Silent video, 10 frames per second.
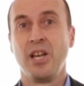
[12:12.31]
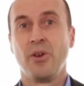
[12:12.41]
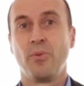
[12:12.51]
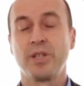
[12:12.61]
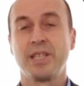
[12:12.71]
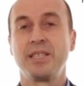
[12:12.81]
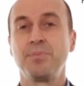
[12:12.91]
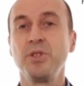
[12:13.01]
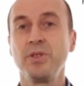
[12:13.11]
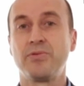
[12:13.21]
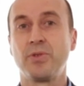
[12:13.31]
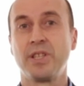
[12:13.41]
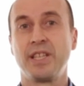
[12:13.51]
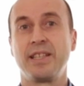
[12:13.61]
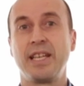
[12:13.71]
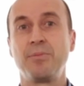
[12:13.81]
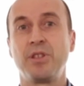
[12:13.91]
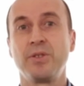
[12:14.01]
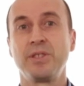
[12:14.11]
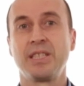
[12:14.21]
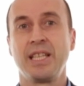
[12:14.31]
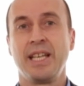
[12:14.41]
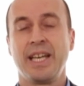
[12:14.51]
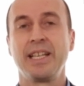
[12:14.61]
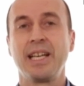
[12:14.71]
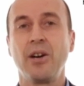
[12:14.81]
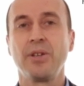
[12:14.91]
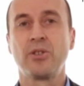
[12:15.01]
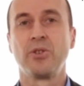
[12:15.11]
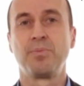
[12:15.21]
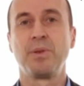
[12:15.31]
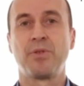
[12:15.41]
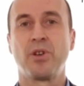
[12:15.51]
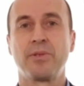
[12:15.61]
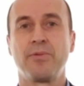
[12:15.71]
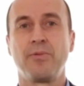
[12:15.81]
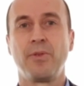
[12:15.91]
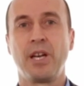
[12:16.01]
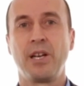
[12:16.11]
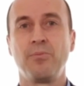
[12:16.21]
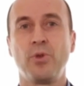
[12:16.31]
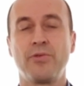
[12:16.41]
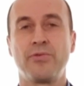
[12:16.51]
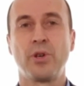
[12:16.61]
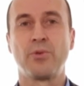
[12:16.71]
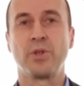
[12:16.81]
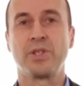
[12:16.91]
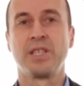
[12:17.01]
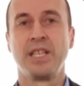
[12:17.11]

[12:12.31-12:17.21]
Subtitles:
what is beautiful in the neighborhoods and how it could be brought more forward.